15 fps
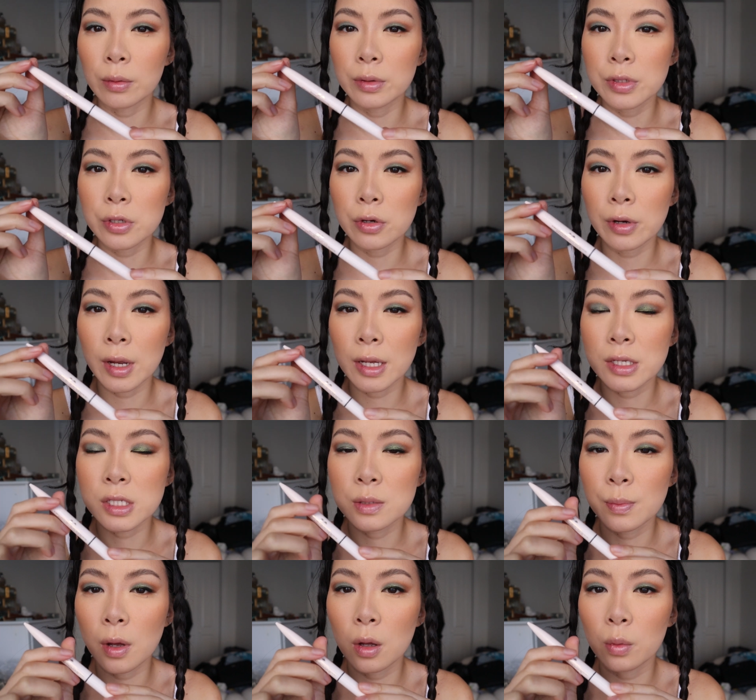I'm going to create a
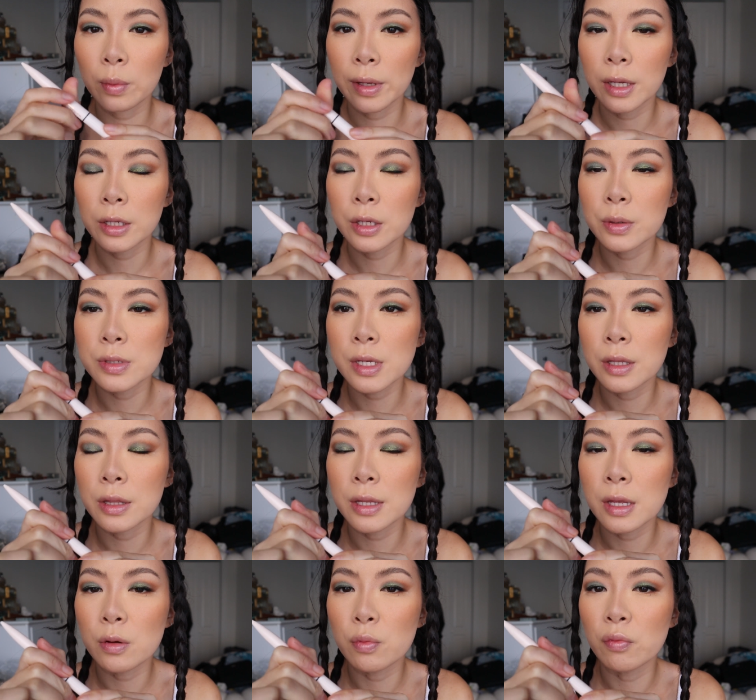small wing using
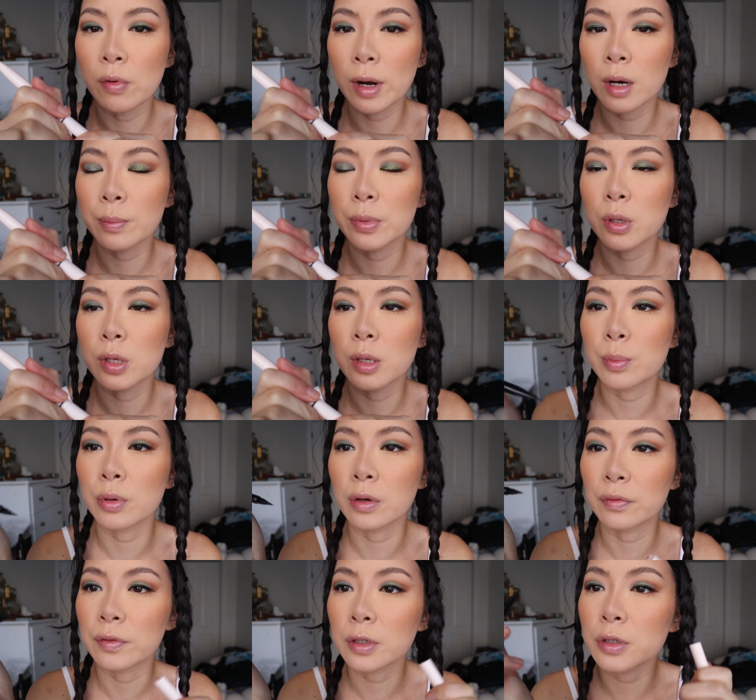the Rare Beauty
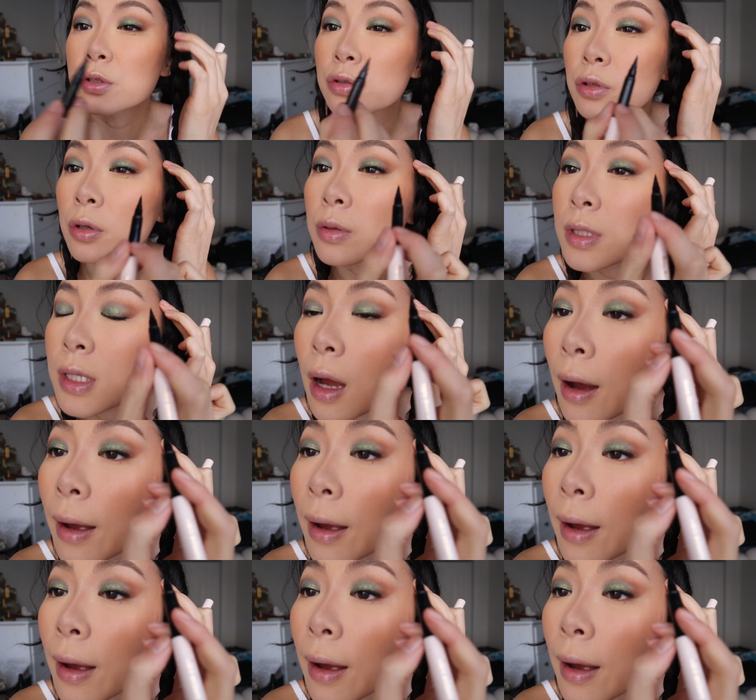Perfect Strokes